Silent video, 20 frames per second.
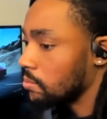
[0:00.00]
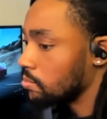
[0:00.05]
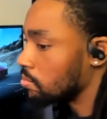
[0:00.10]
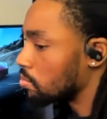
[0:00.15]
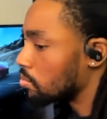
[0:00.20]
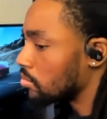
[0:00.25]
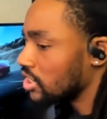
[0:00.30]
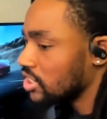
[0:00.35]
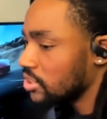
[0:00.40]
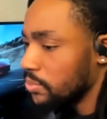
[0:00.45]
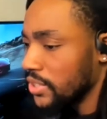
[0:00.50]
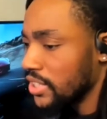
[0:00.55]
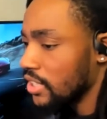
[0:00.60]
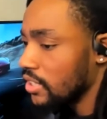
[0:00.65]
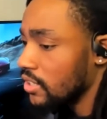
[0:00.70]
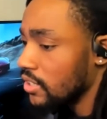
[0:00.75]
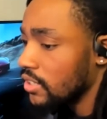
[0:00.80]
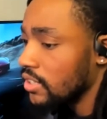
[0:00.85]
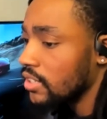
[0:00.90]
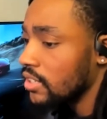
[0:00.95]
much
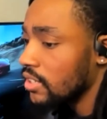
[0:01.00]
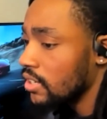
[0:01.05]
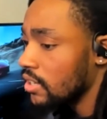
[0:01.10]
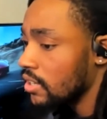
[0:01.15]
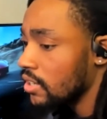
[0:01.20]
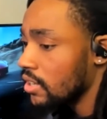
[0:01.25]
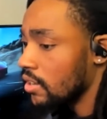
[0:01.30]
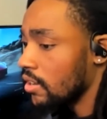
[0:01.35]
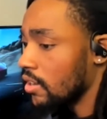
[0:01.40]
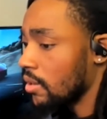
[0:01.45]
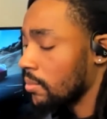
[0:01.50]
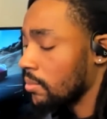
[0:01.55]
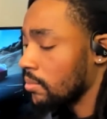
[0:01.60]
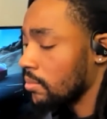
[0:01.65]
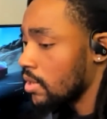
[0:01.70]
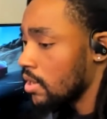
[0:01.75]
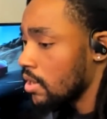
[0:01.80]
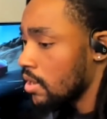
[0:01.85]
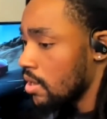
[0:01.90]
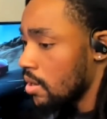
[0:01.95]
bigger um
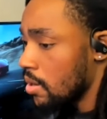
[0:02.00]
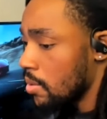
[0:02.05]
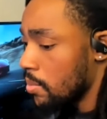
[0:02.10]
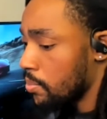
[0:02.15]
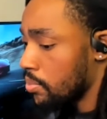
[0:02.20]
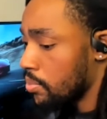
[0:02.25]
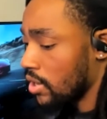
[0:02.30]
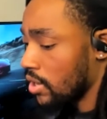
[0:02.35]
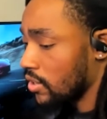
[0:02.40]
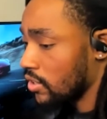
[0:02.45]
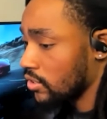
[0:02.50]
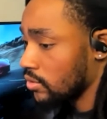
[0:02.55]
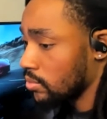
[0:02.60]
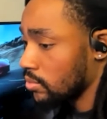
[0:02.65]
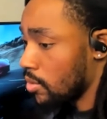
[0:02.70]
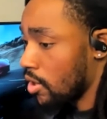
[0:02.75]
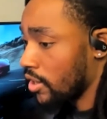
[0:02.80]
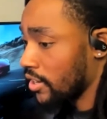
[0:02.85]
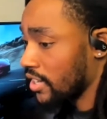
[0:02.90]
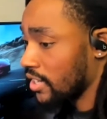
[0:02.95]
product
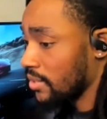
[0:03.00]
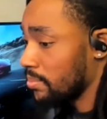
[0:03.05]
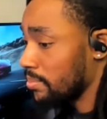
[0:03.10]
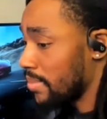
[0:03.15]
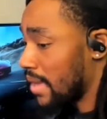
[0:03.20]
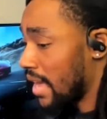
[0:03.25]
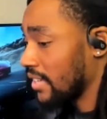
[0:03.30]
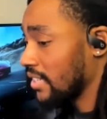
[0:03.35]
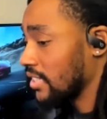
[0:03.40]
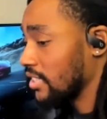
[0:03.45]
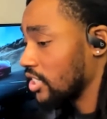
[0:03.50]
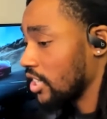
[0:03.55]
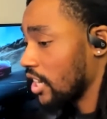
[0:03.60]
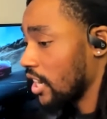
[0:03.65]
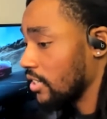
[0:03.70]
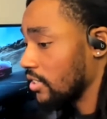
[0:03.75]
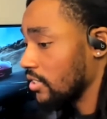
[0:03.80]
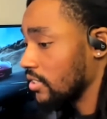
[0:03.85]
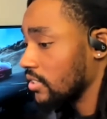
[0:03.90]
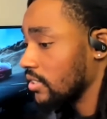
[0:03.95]
market back in
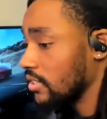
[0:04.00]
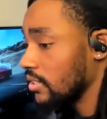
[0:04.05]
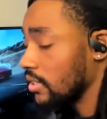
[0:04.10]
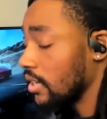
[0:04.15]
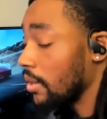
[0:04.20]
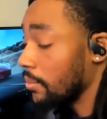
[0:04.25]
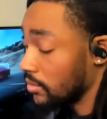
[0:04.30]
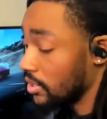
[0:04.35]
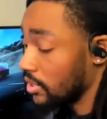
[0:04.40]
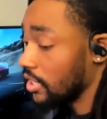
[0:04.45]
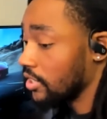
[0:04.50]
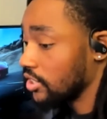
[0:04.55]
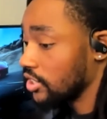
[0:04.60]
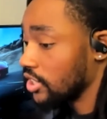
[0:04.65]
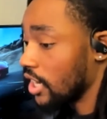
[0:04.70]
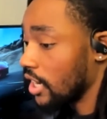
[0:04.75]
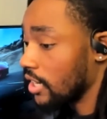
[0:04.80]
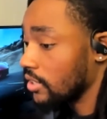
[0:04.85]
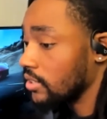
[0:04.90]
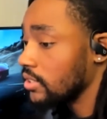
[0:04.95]
China, there in
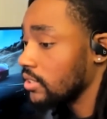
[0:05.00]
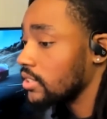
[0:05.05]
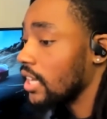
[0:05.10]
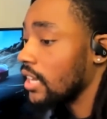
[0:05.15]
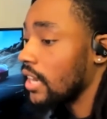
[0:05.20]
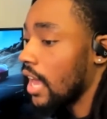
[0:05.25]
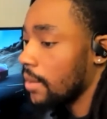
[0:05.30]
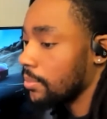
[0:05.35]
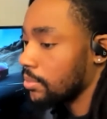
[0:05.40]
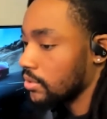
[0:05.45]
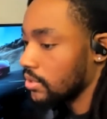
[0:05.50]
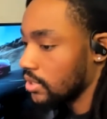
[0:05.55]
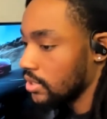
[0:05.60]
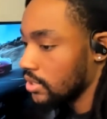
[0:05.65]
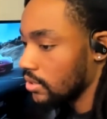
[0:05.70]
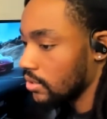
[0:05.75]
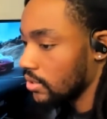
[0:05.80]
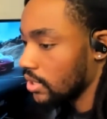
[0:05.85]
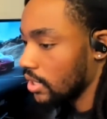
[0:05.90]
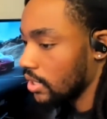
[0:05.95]
China than Apple
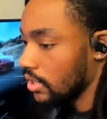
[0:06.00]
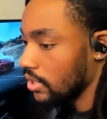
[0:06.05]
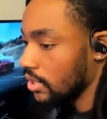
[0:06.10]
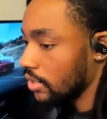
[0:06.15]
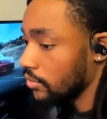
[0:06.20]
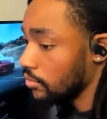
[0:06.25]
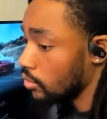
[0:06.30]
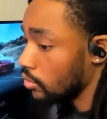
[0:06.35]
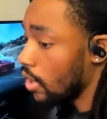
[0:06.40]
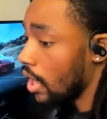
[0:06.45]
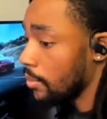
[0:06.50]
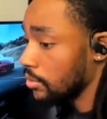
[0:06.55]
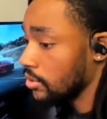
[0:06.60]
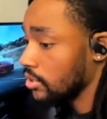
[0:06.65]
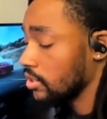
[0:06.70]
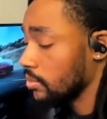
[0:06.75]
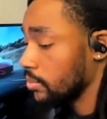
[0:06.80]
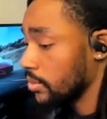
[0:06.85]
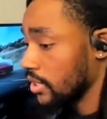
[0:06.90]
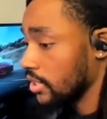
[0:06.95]
is. Okay, even though Apple
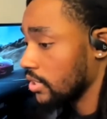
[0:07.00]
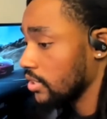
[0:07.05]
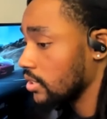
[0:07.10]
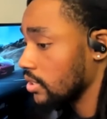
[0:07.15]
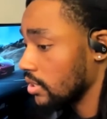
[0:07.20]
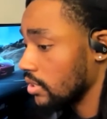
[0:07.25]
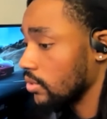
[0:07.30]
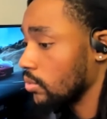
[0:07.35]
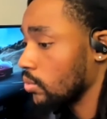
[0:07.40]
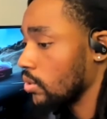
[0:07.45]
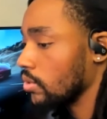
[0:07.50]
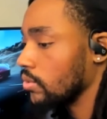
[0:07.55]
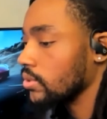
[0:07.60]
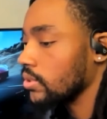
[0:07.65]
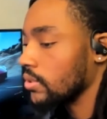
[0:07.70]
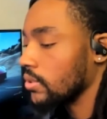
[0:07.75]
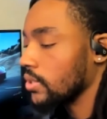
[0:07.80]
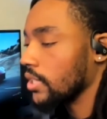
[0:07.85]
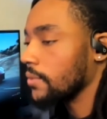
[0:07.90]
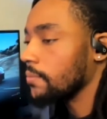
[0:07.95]
is the biggest in the world.
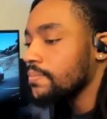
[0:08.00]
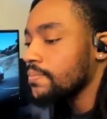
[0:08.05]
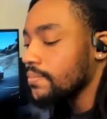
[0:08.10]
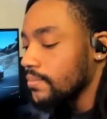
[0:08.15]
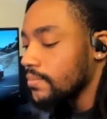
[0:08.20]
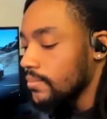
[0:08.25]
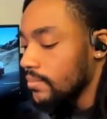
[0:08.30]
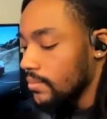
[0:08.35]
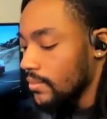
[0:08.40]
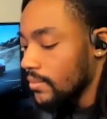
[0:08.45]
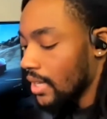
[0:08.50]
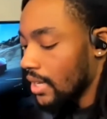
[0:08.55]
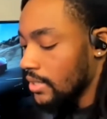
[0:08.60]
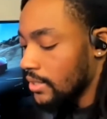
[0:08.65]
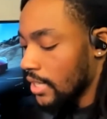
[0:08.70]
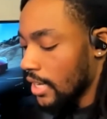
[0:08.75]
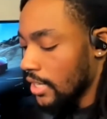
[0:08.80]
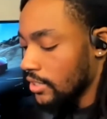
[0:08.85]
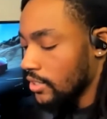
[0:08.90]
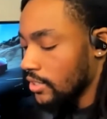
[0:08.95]
Okay,
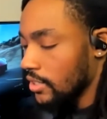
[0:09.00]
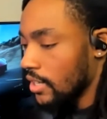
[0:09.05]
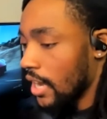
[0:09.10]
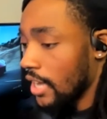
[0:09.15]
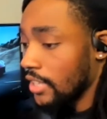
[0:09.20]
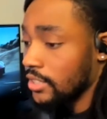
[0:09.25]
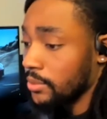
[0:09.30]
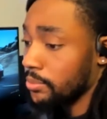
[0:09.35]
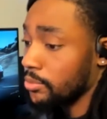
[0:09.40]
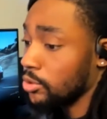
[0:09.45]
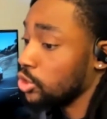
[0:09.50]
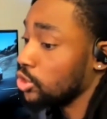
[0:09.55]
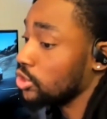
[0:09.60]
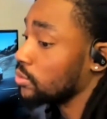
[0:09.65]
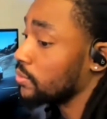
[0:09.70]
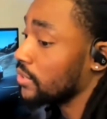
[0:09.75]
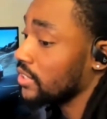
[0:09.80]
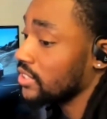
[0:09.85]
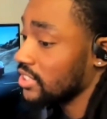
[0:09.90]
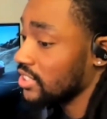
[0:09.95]
Tesla has a
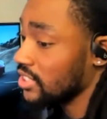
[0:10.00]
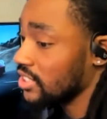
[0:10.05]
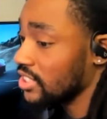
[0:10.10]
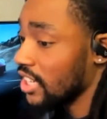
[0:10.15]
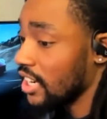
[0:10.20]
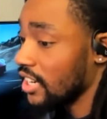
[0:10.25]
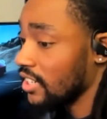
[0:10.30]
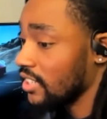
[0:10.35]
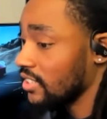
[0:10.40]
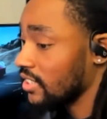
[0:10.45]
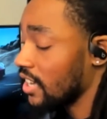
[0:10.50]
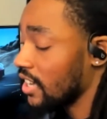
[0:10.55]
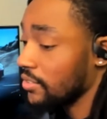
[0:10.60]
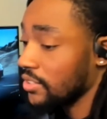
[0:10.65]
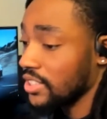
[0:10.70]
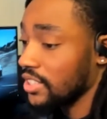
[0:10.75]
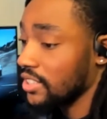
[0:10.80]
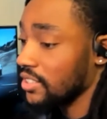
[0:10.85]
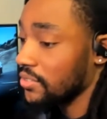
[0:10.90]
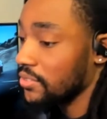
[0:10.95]
huge presence in China. They have a
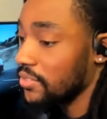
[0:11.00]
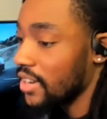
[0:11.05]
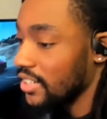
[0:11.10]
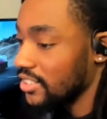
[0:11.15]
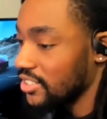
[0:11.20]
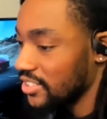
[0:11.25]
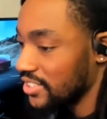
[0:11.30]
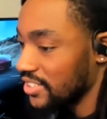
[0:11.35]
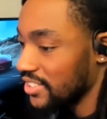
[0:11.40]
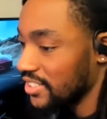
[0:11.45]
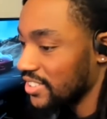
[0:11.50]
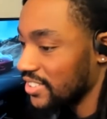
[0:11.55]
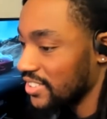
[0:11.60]
gigafactory there.